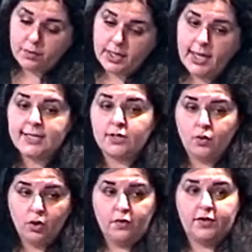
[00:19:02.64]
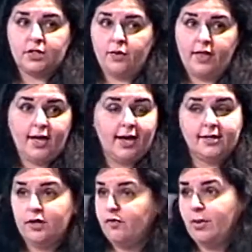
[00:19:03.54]
unless all of us were there,
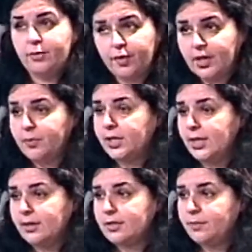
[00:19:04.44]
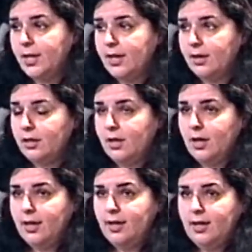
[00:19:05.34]
I don't remember anybody else
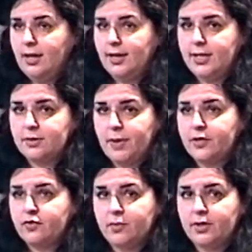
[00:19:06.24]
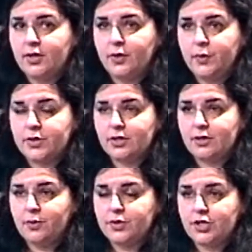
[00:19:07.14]
being in his bedroom. You know, it
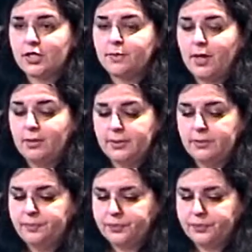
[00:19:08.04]
was just Baba.